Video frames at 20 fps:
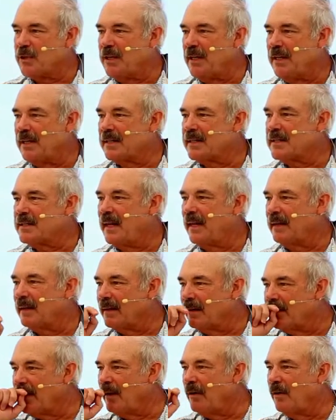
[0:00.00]
she had
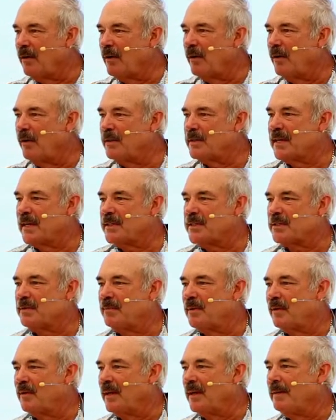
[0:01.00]
said. They heard her
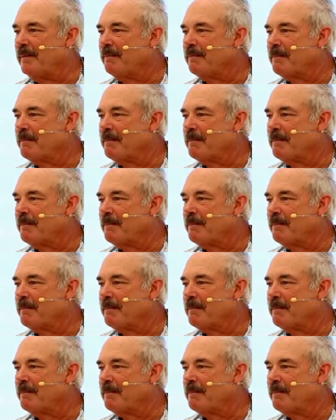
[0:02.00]
testimony.